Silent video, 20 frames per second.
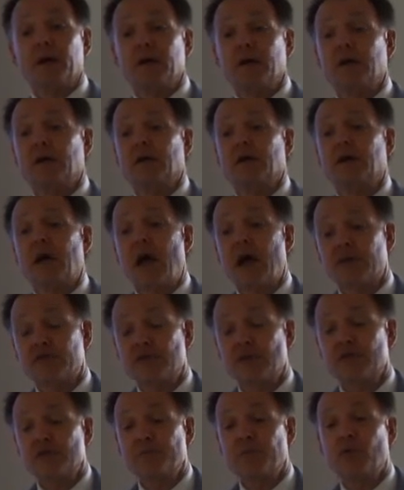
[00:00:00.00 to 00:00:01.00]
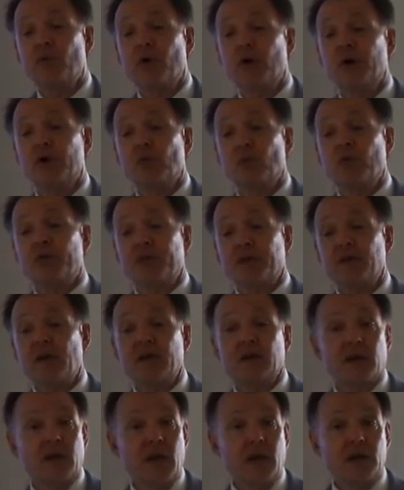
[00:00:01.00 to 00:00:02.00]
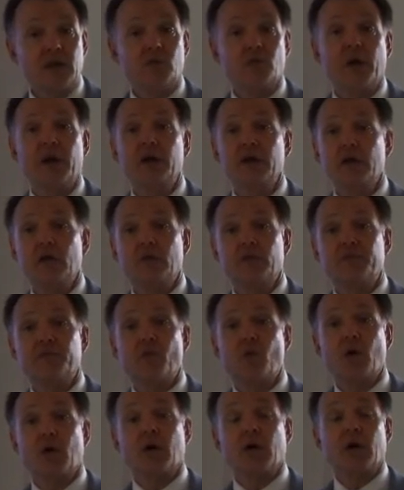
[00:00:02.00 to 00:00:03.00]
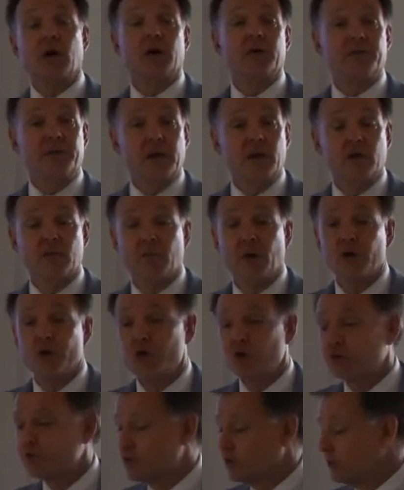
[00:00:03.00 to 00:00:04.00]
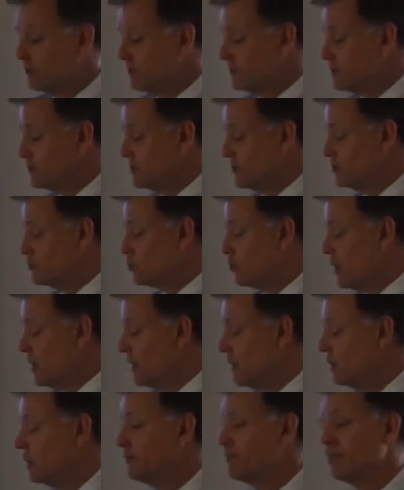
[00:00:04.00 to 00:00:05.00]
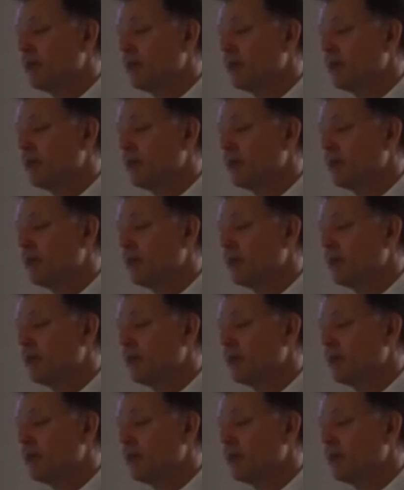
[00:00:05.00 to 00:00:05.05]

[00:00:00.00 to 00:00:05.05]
access point with a dedicated radio for the Air Marshal Service as well.